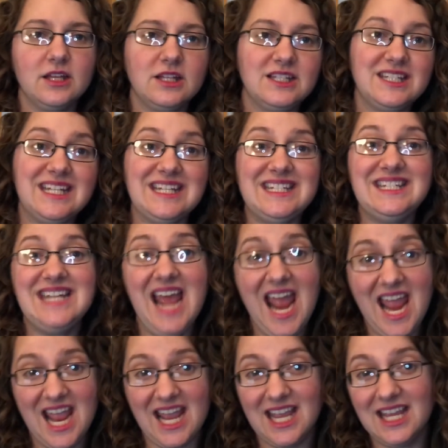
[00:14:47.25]

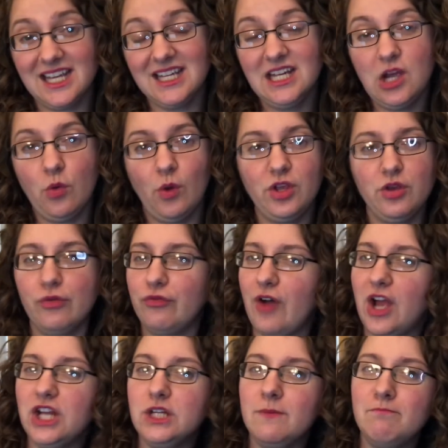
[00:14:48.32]
Today, what you
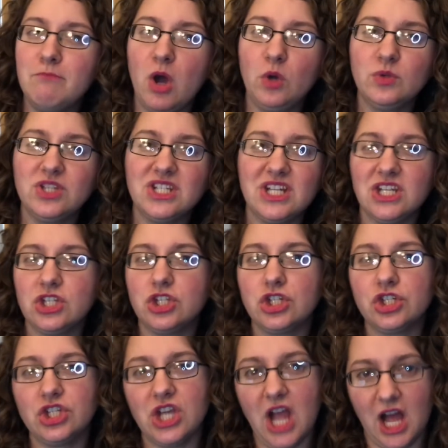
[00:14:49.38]
find most is
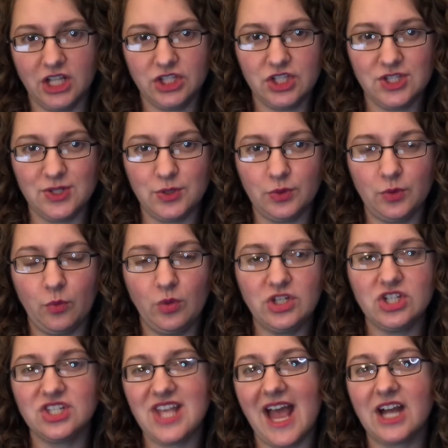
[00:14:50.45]
shiatsu, which
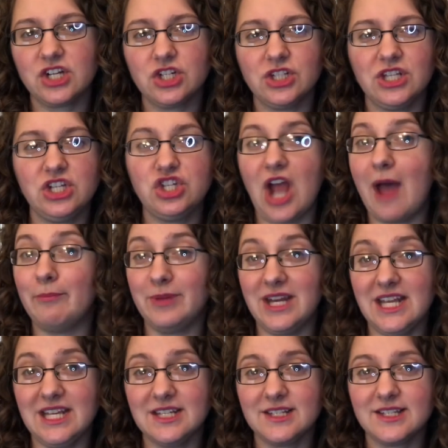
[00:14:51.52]
is actually
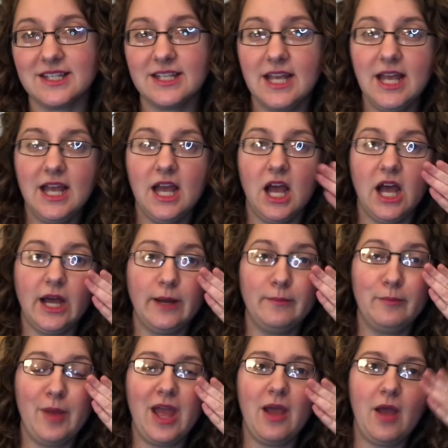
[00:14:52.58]
Japanese. And
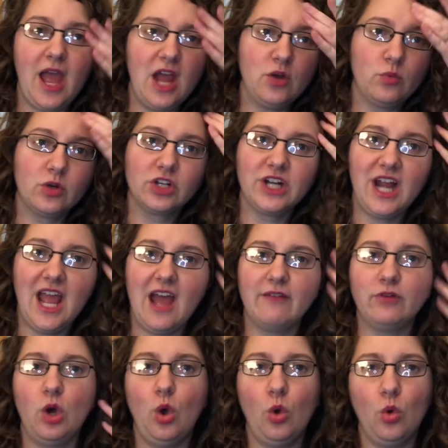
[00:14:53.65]
we're going to have a
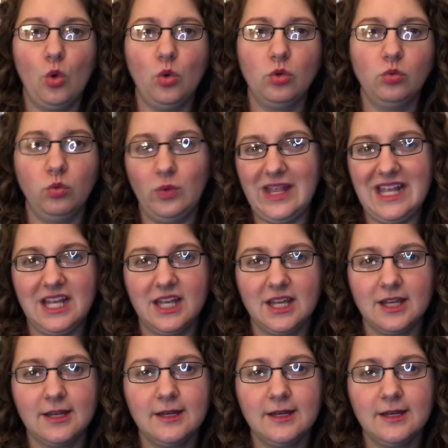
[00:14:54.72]
whole week